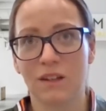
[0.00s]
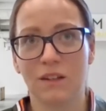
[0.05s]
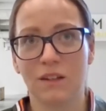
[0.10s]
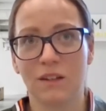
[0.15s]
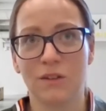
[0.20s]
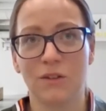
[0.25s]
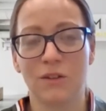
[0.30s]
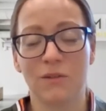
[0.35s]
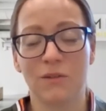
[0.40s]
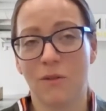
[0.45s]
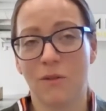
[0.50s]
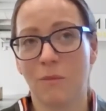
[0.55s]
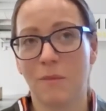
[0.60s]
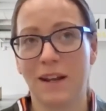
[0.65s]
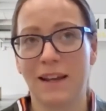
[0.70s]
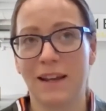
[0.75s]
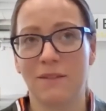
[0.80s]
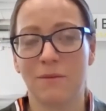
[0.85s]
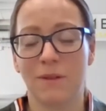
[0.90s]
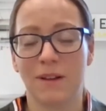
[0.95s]
You
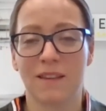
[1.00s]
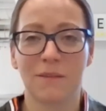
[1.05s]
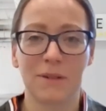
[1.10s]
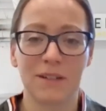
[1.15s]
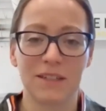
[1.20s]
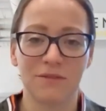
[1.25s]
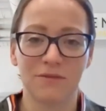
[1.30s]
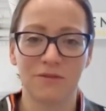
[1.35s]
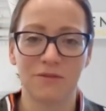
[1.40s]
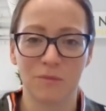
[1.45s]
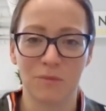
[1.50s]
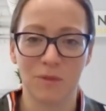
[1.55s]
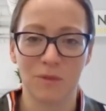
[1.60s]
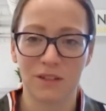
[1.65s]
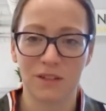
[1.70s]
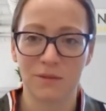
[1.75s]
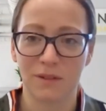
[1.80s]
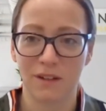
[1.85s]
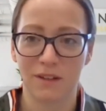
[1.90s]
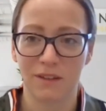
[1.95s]
normally, when switching from one
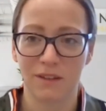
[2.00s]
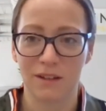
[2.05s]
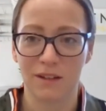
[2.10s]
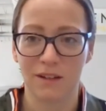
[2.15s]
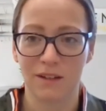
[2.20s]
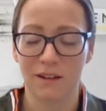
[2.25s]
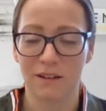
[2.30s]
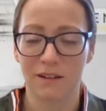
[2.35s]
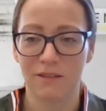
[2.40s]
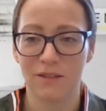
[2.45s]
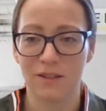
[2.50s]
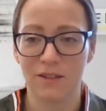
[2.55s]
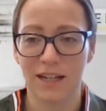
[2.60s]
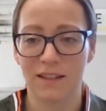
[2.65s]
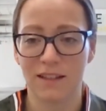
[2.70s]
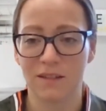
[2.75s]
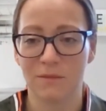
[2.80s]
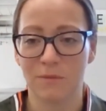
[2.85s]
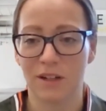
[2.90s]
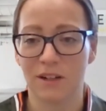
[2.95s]
to another, you go through
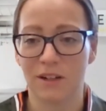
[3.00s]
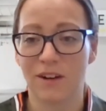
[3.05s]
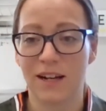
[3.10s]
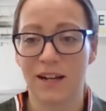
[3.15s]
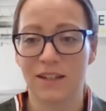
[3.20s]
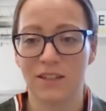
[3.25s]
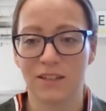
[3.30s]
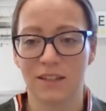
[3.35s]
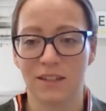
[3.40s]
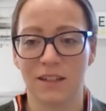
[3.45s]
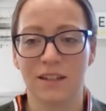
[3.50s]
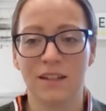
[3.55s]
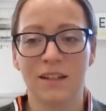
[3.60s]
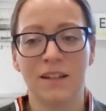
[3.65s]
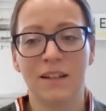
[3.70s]
data migration.